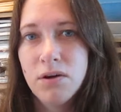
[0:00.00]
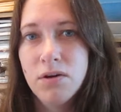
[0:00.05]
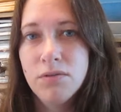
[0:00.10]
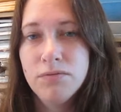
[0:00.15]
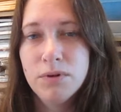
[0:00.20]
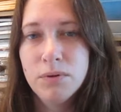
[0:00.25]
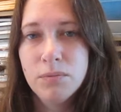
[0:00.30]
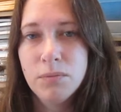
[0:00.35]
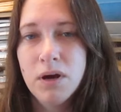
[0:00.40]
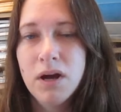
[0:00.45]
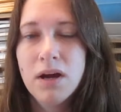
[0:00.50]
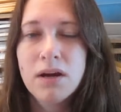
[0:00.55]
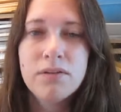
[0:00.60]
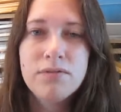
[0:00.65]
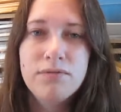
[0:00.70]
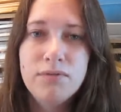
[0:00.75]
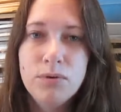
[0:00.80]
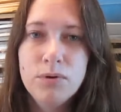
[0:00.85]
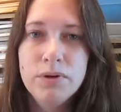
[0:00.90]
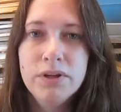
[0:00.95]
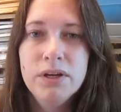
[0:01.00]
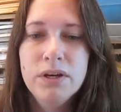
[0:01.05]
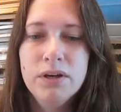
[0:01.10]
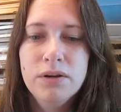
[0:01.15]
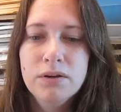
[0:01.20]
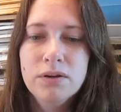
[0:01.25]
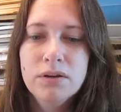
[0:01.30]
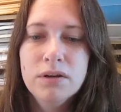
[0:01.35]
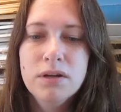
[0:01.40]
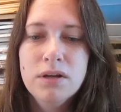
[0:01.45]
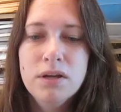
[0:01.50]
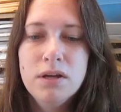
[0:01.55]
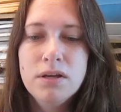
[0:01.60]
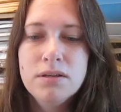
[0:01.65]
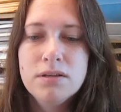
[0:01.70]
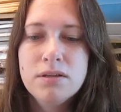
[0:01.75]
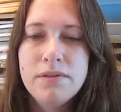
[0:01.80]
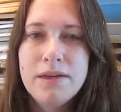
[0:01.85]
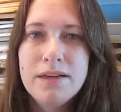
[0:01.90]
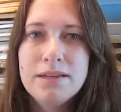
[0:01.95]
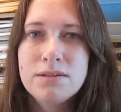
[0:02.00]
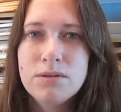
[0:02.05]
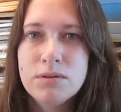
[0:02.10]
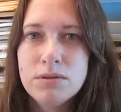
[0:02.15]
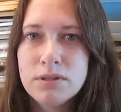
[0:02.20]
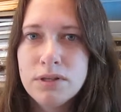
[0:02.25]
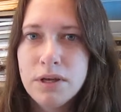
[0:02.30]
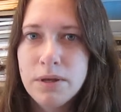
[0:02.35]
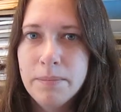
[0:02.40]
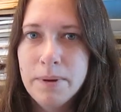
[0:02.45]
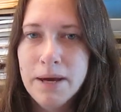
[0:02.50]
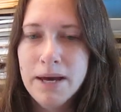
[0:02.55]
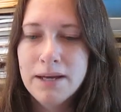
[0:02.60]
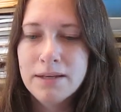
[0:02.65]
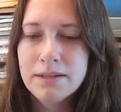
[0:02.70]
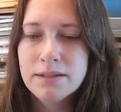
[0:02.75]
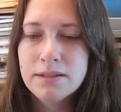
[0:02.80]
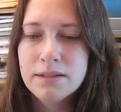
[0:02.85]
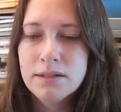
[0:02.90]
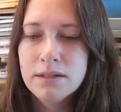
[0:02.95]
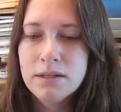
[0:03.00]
of your work for you, so that's not so bad.